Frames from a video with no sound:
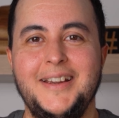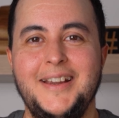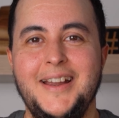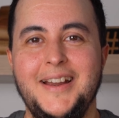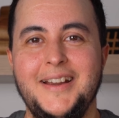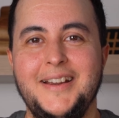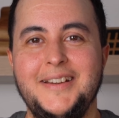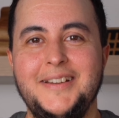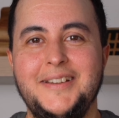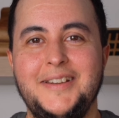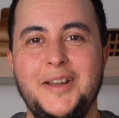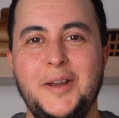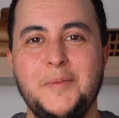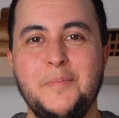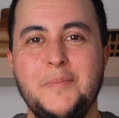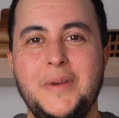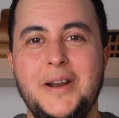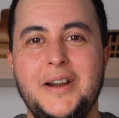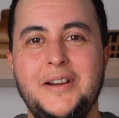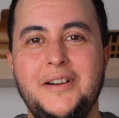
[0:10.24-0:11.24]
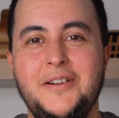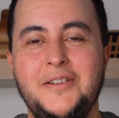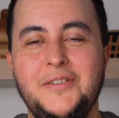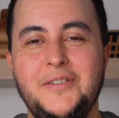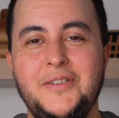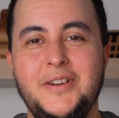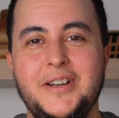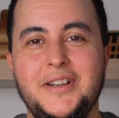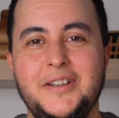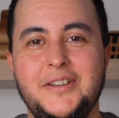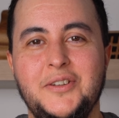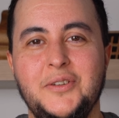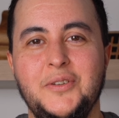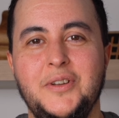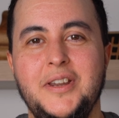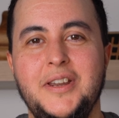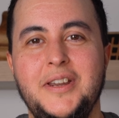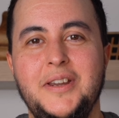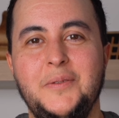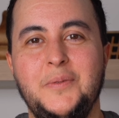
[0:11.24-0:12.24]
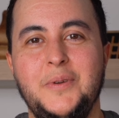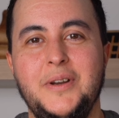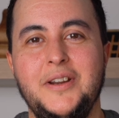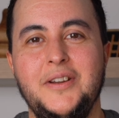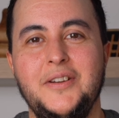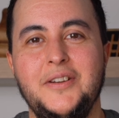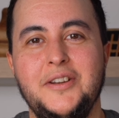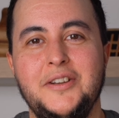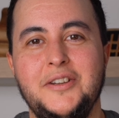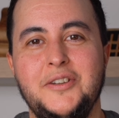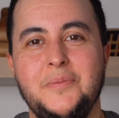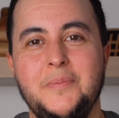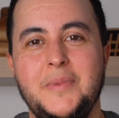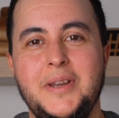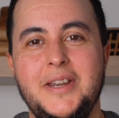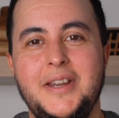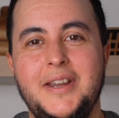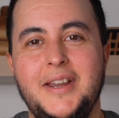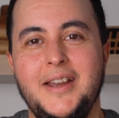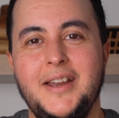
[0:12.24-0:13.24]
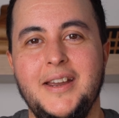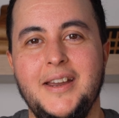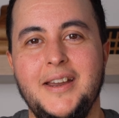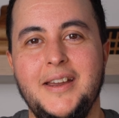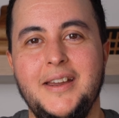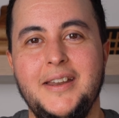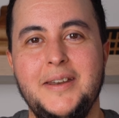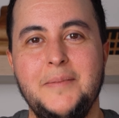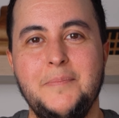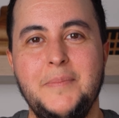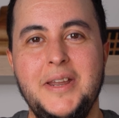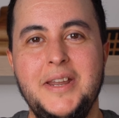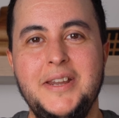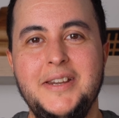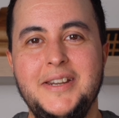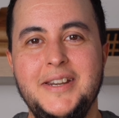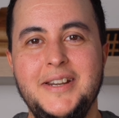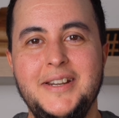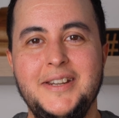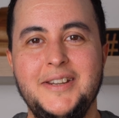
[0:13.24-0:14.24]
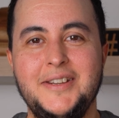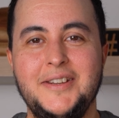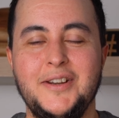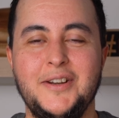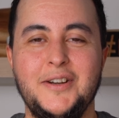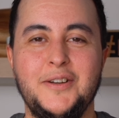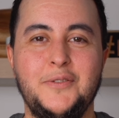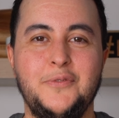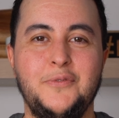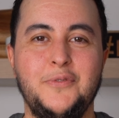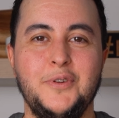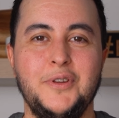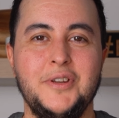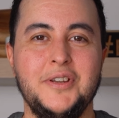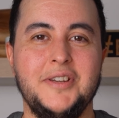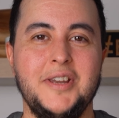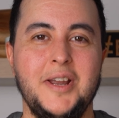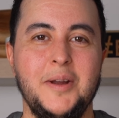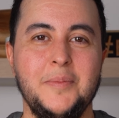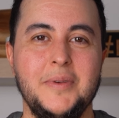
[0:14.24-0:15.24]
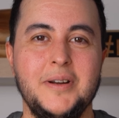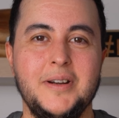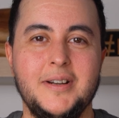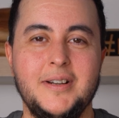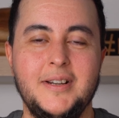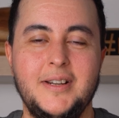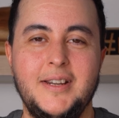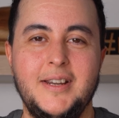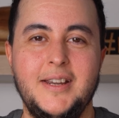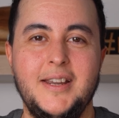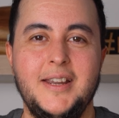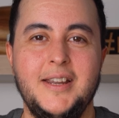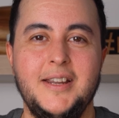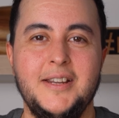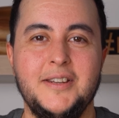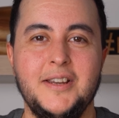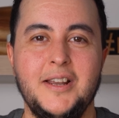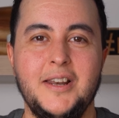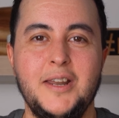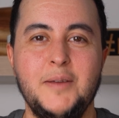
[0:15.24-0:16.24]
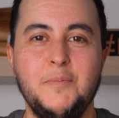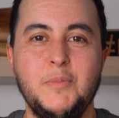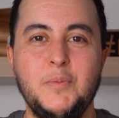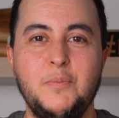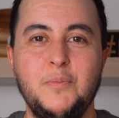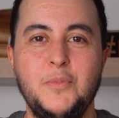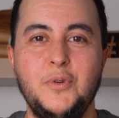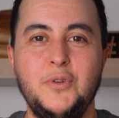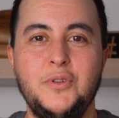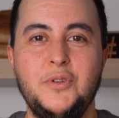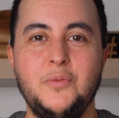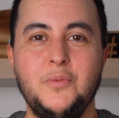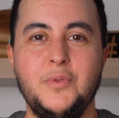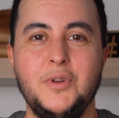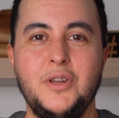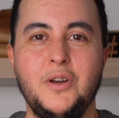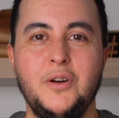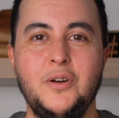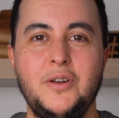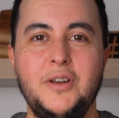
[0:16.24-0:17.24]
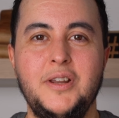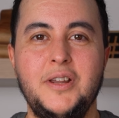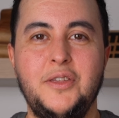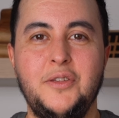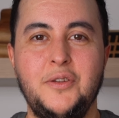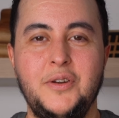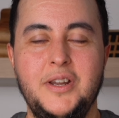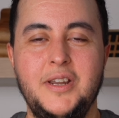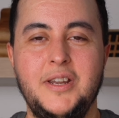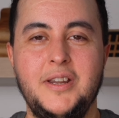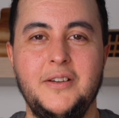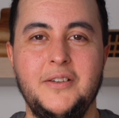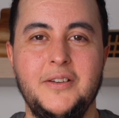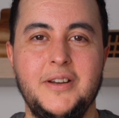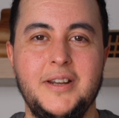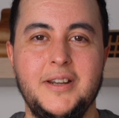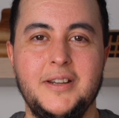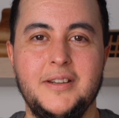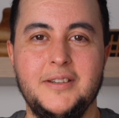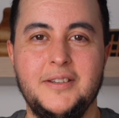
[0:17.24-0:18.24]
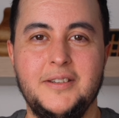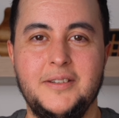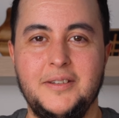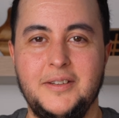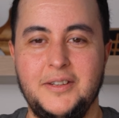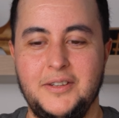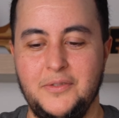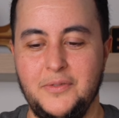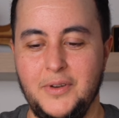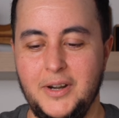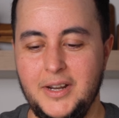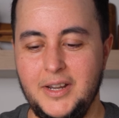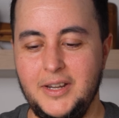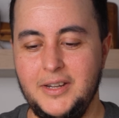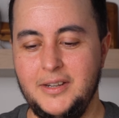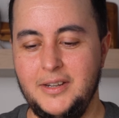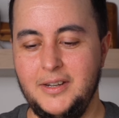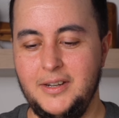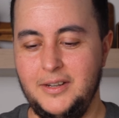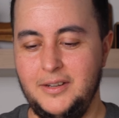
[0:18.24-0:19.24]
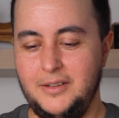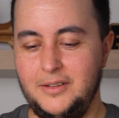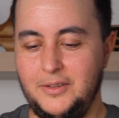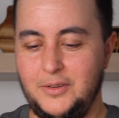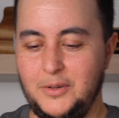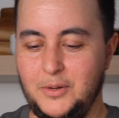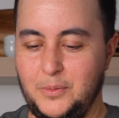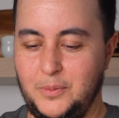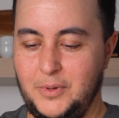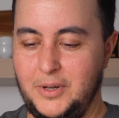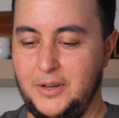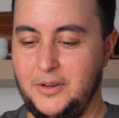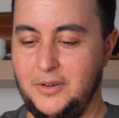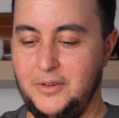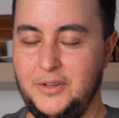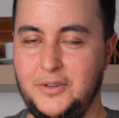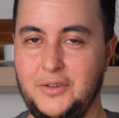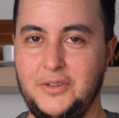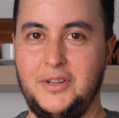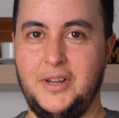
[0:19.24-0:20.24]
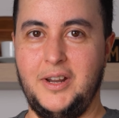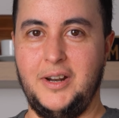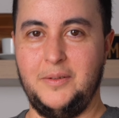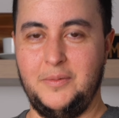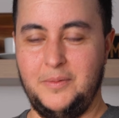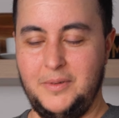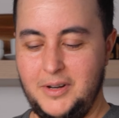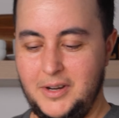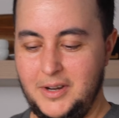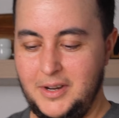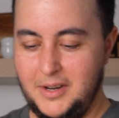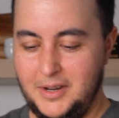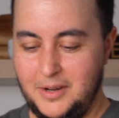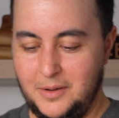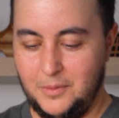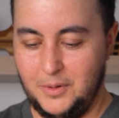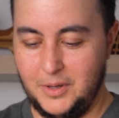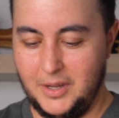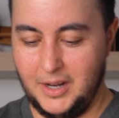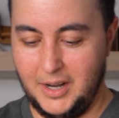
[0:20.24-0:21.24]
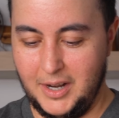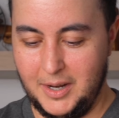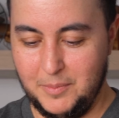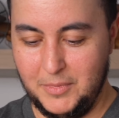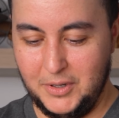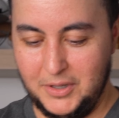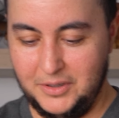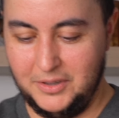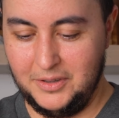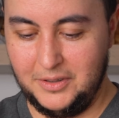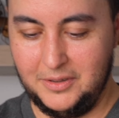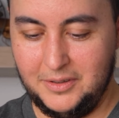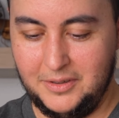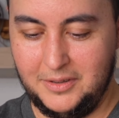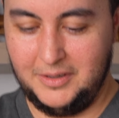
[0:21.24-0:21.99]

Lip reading: guys, I'm Marco and today we're going to make an amazing dessert for the summer. It's a lemon mousse with only 3 ingredients. It's very easy, so we're going to start with the lemons.